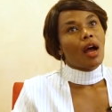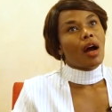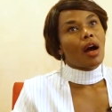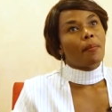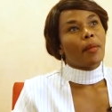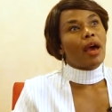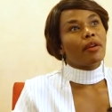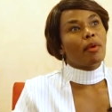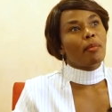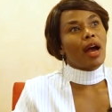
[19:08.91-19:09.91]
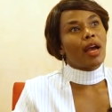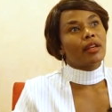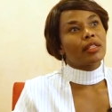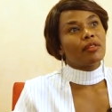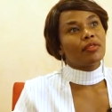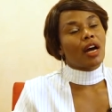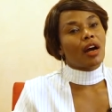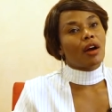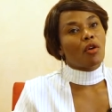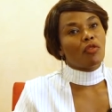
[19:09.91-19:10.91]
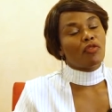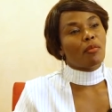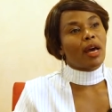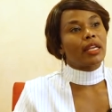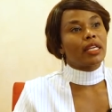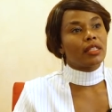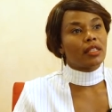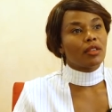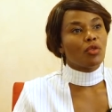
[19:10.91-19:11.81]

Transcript: I remember I received a call from a lady